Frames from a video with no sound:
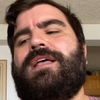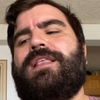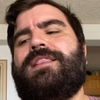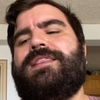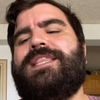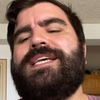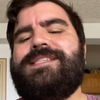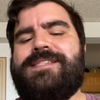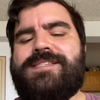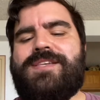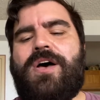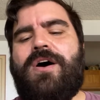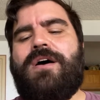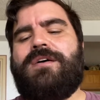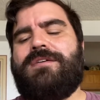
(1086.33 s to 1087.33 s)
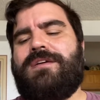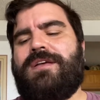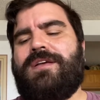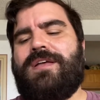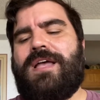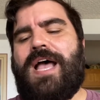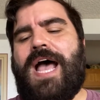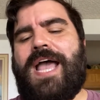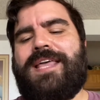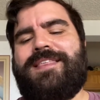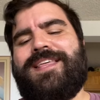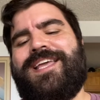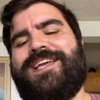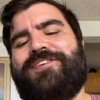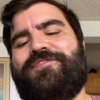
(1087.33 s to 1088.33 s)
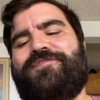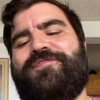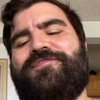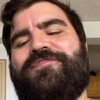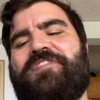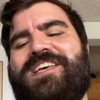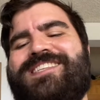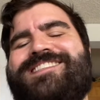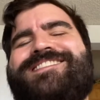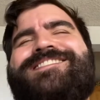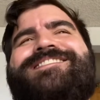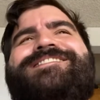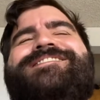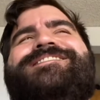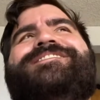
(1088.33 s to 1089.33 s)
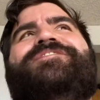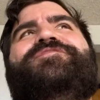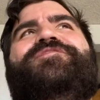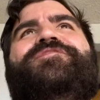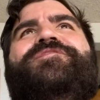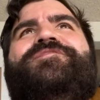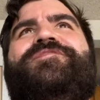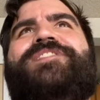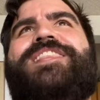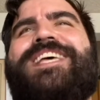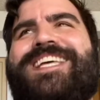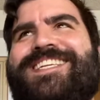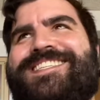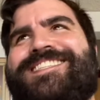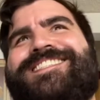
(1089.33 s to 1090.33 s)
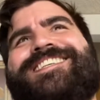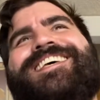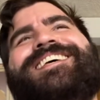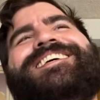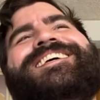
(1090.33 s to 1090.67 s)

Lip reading: this song, I think, fits Flint.